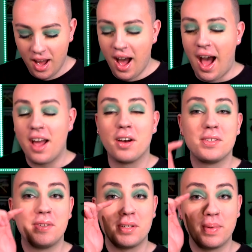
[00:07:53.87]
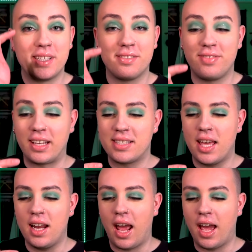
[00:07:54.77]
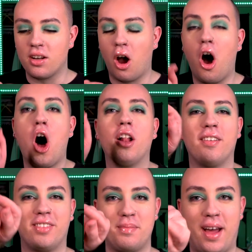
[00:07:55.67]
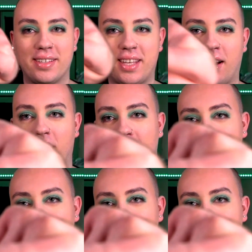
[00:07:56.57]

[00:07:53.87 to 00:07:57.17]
I also just went to fix it and all of the mascara,